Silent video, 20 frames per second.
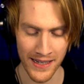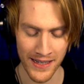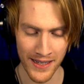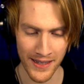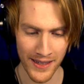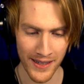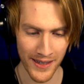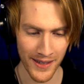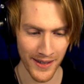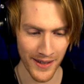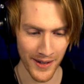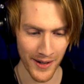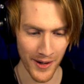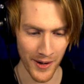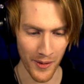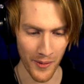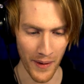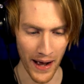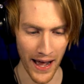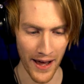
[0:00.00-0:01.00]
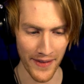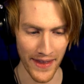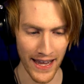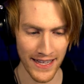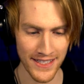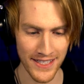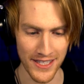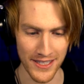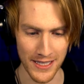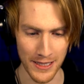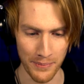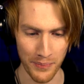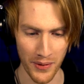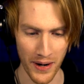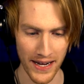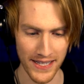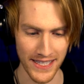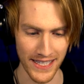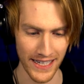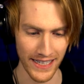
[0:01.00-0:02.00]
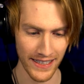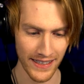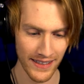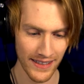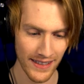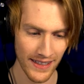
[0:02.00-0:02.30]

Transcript: Call my mom again. Wow, that's just depressing.